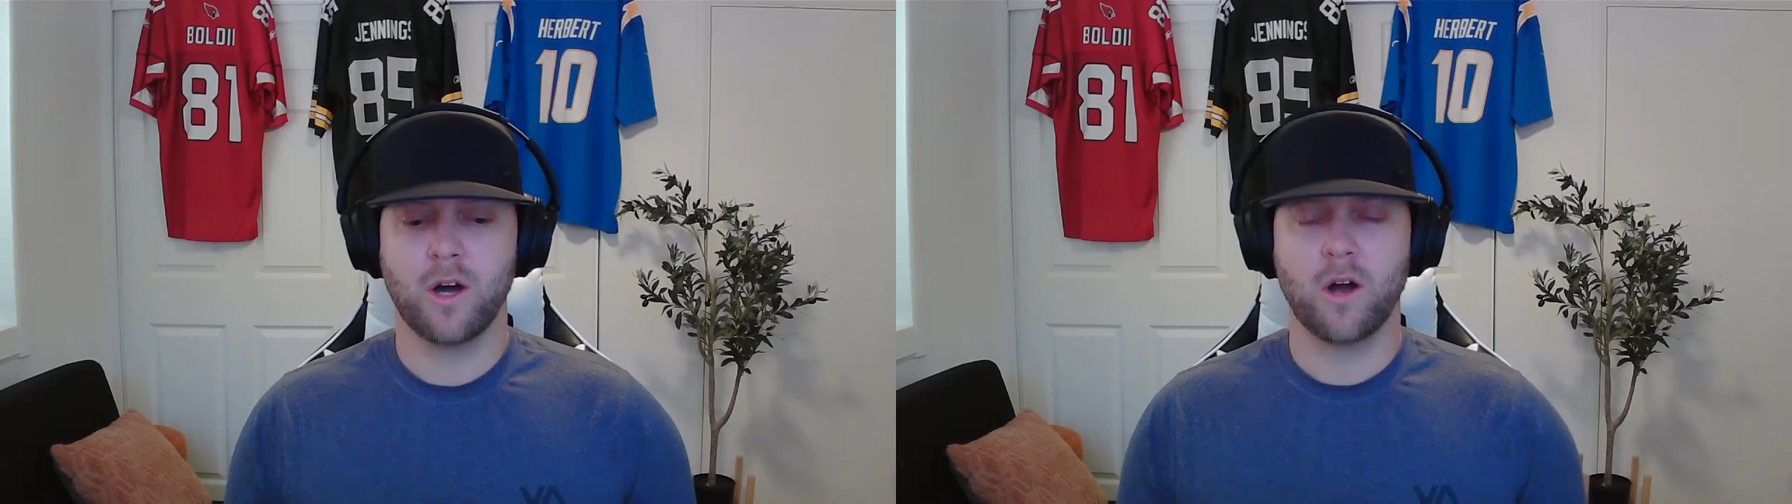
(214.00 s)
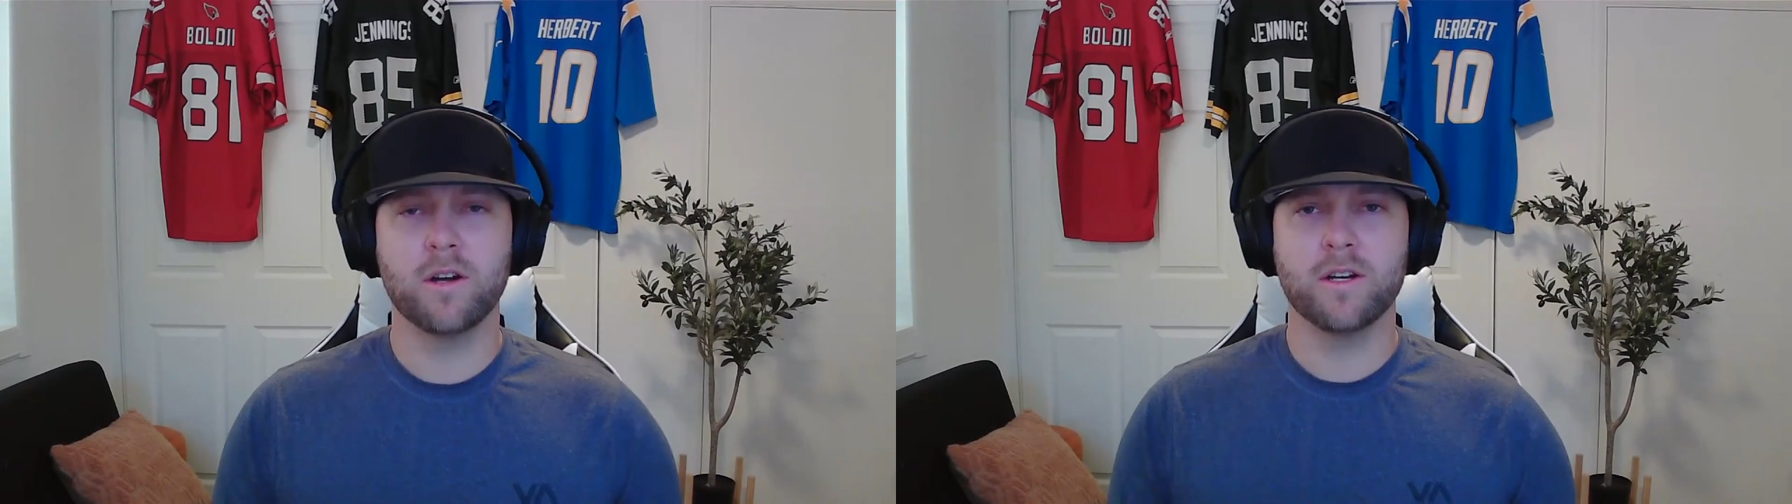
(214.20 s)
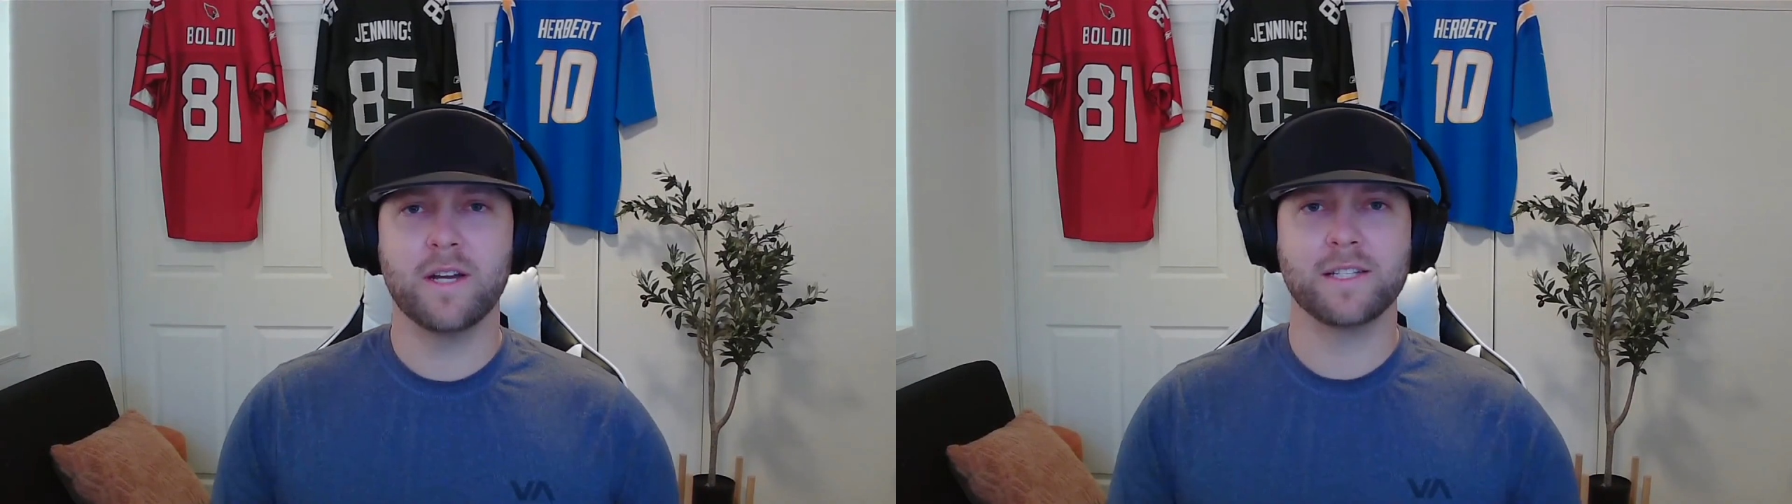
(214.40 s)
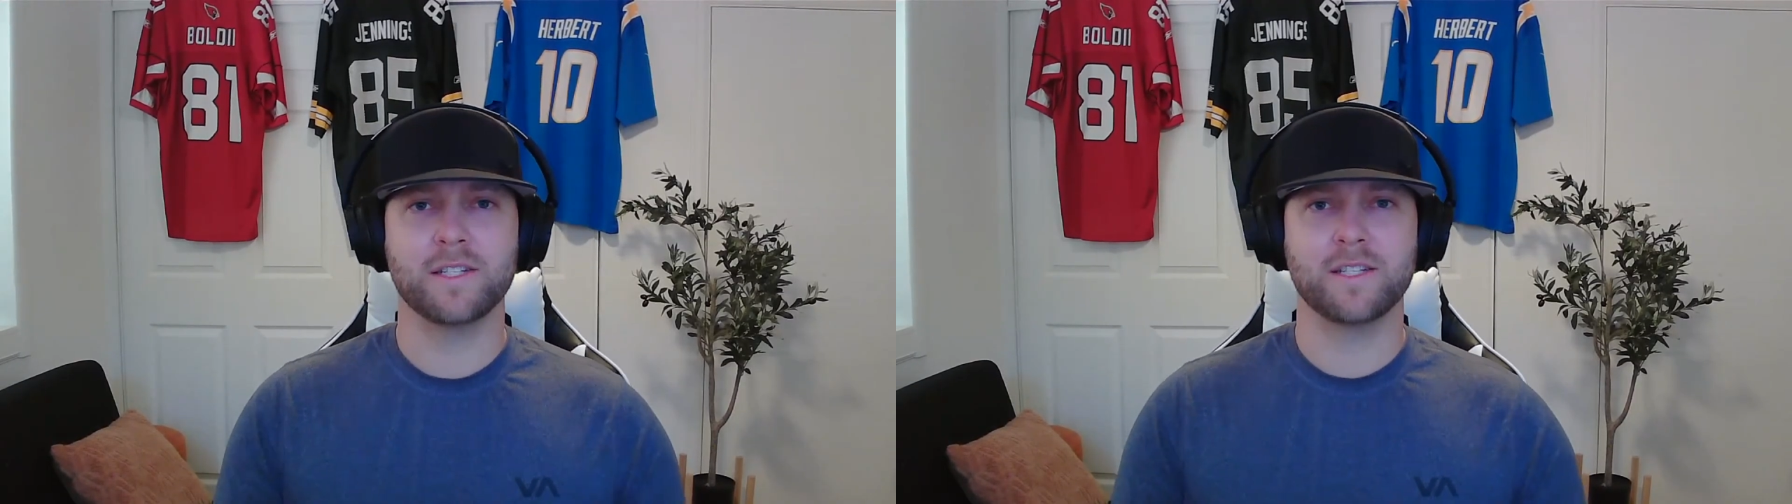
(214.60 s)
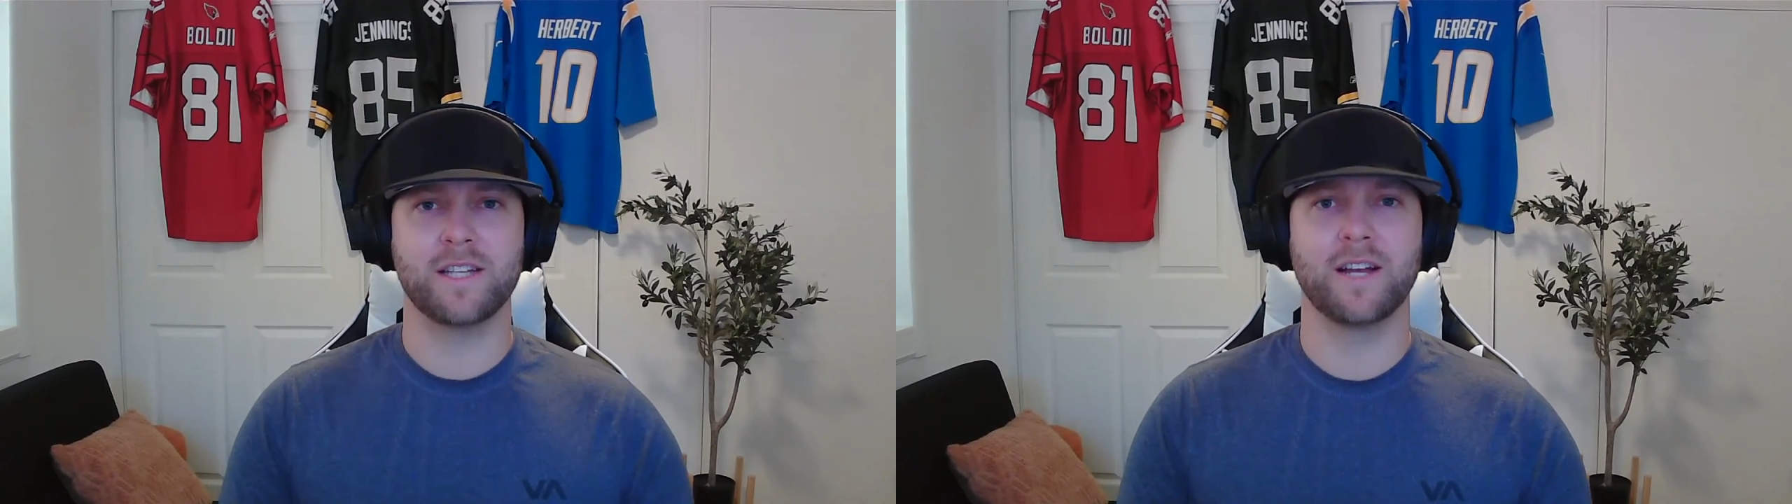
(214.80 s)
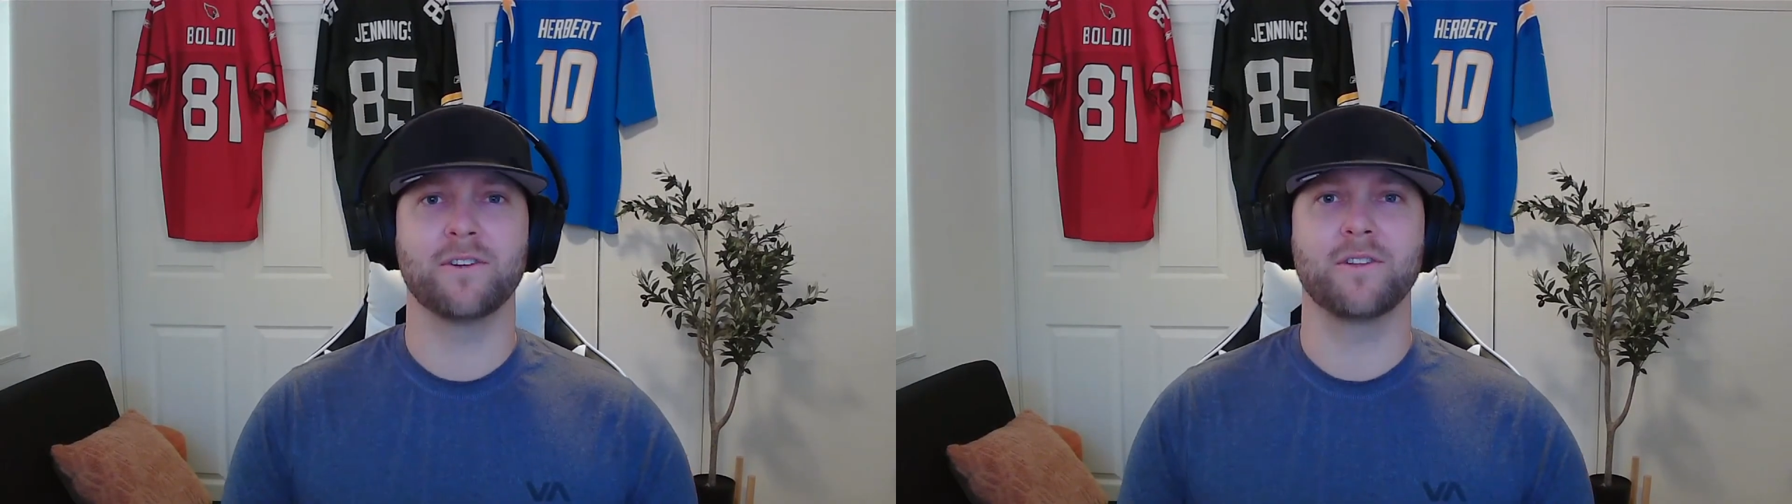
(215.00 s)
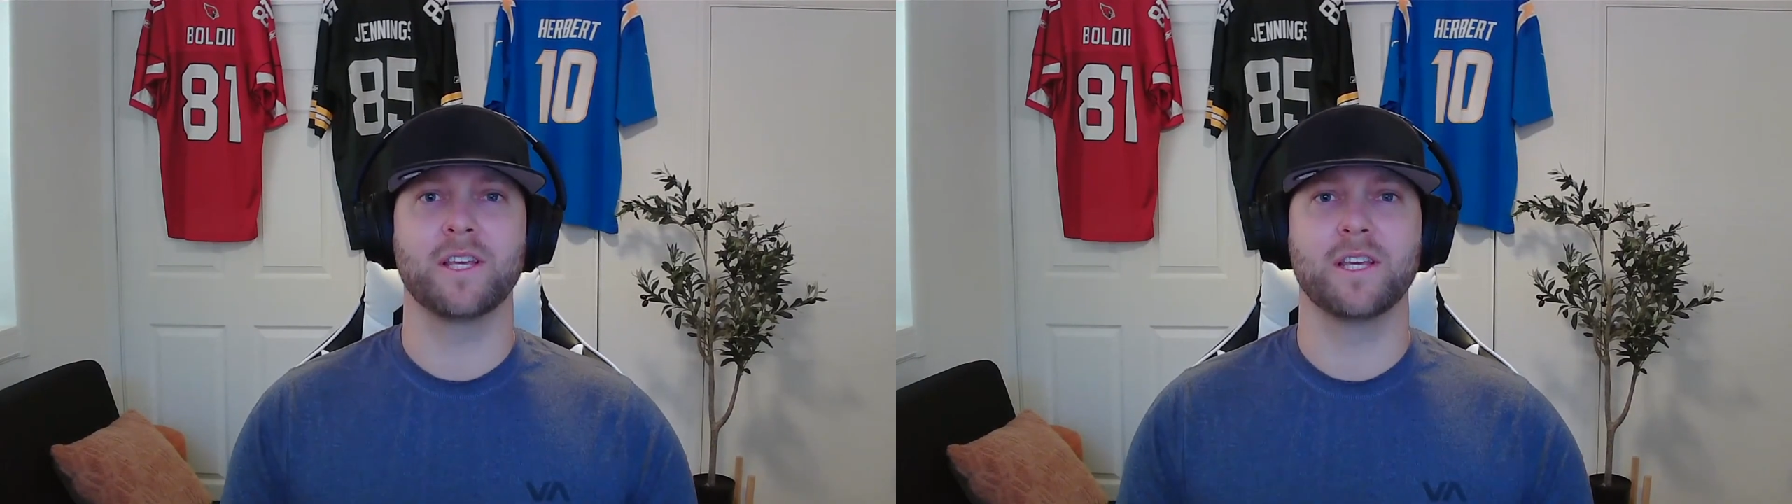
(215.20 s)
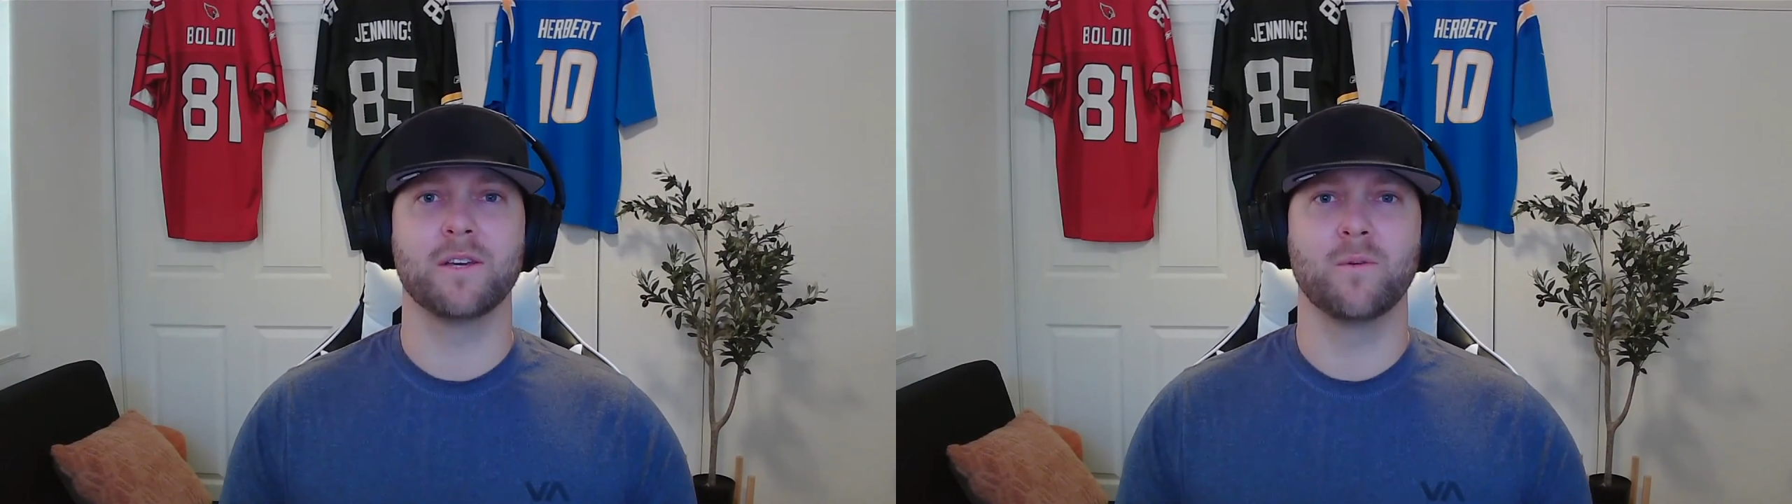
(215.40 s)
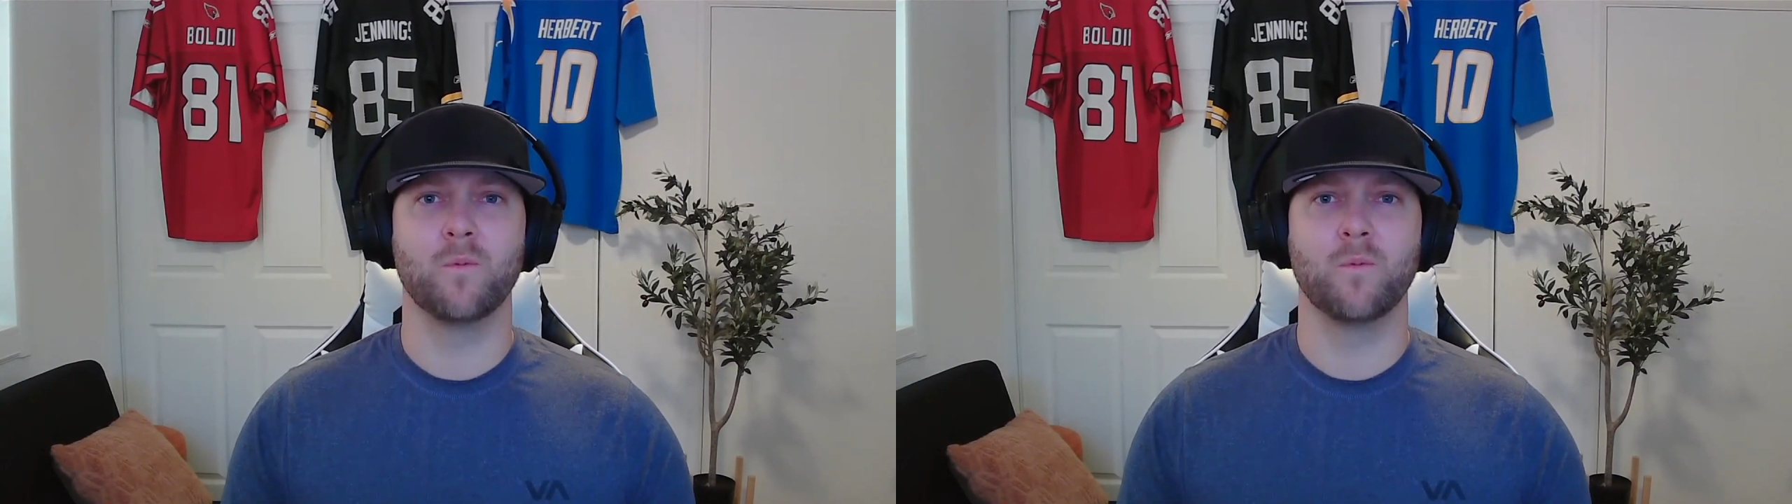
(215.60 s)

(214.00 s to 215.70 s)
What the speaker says: aren't necessarily